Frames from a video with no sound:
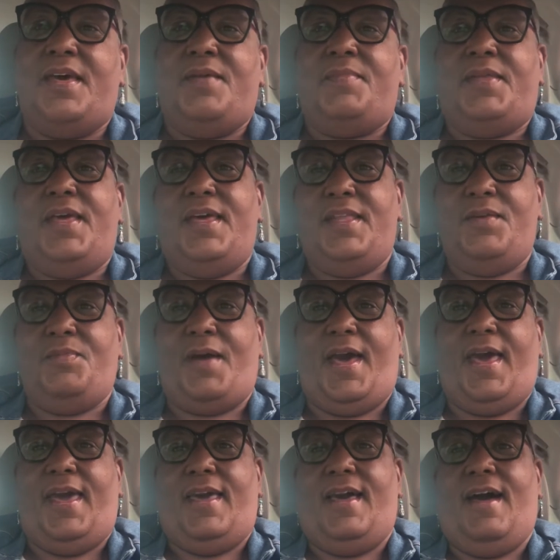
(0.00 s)
But
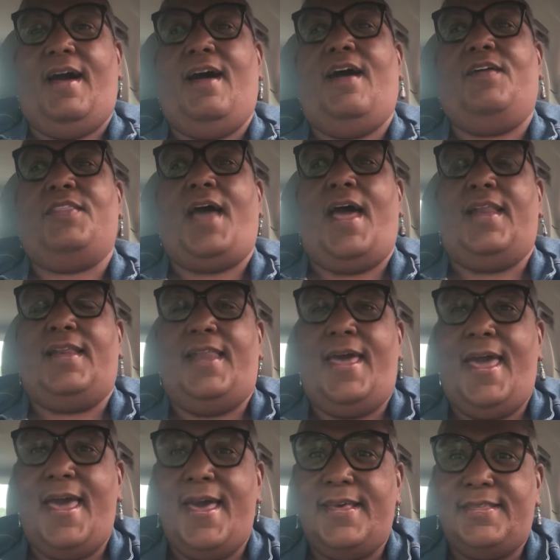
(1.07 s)
anyway, on our
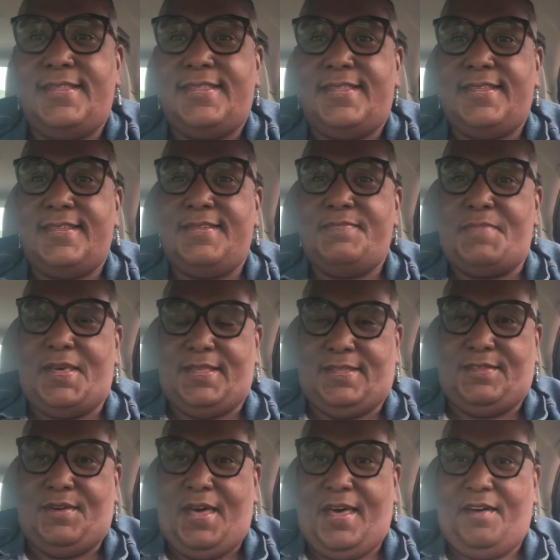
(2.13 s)
last
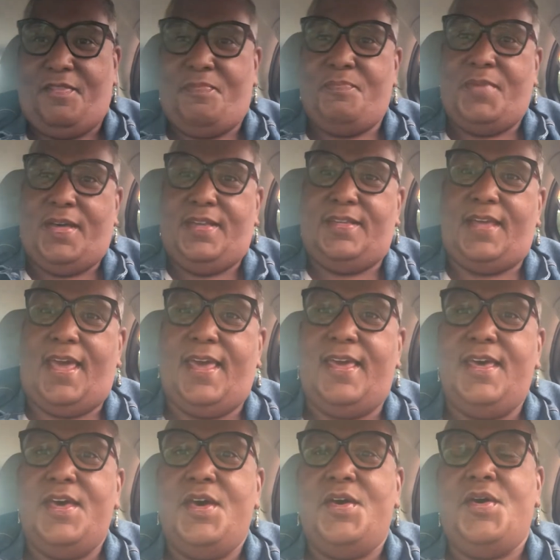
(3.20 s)
Mental Health Monday,
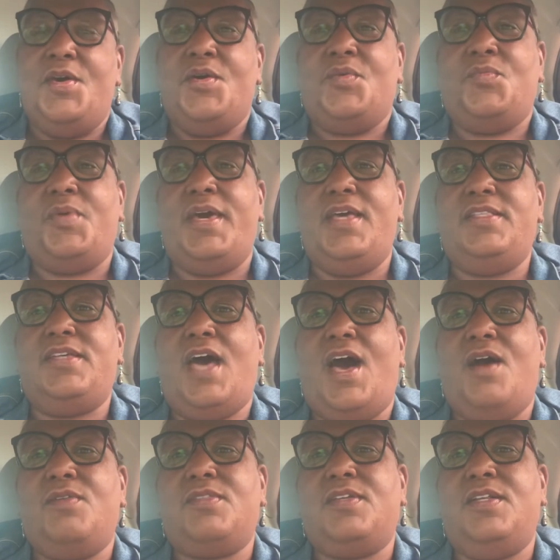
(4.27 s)
we
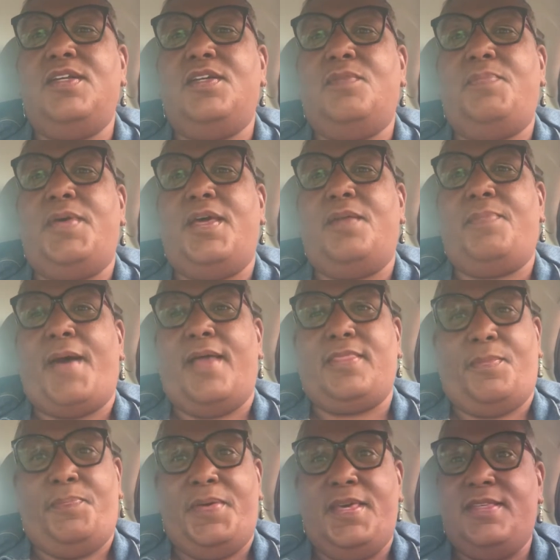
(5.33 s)
talked a little bit about
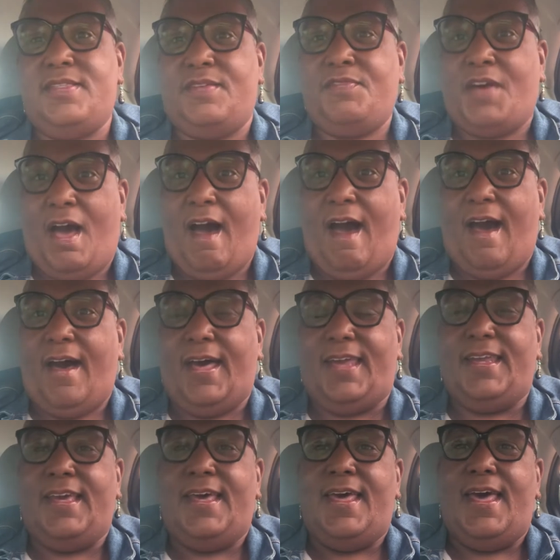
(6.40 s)
the peace of God.
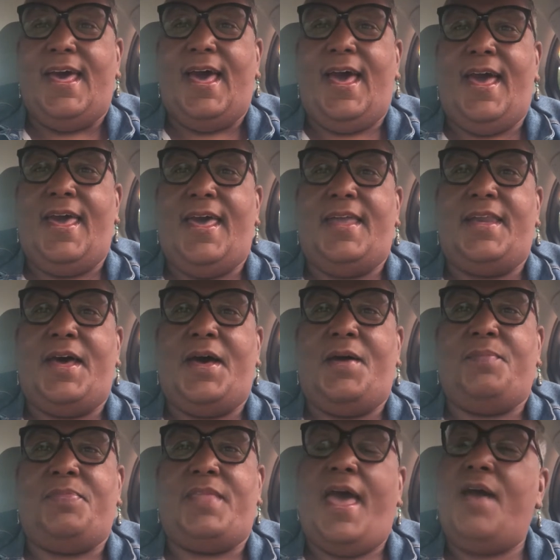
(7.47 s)

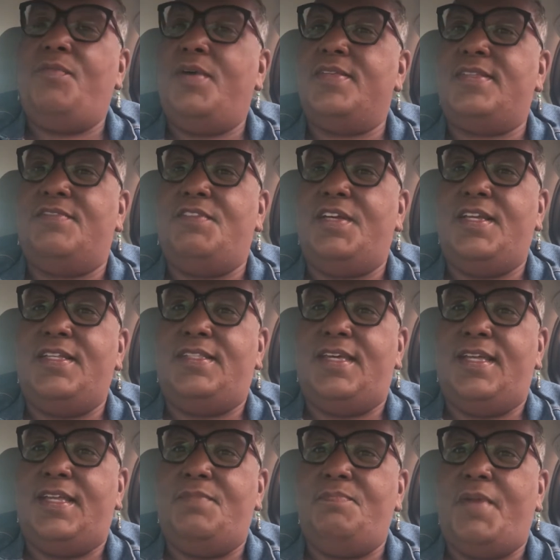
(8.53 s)
And that wasn't really
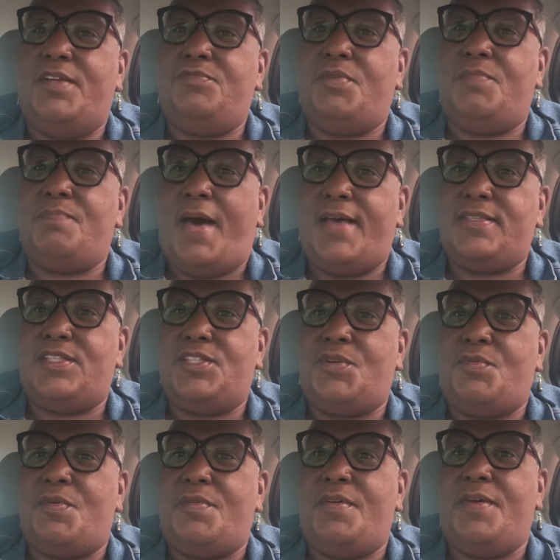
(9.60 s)
dealing much with my
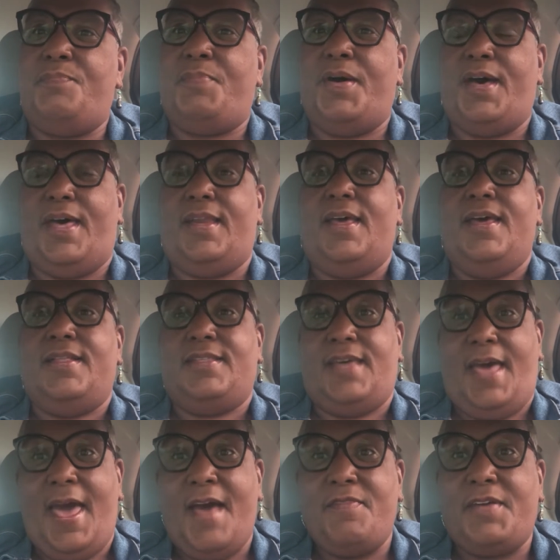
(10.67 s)
story, but to
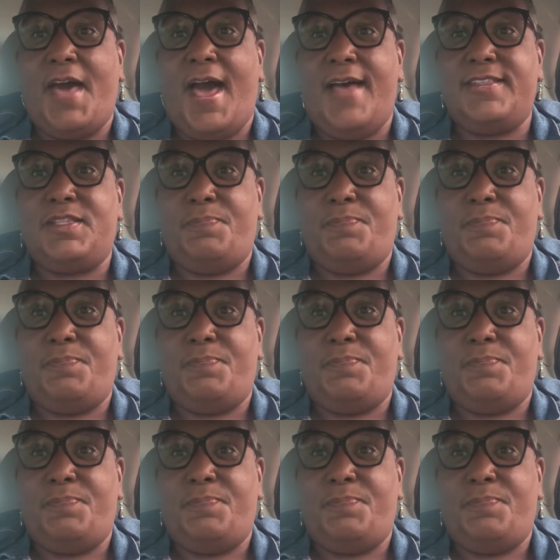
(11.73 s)
have God's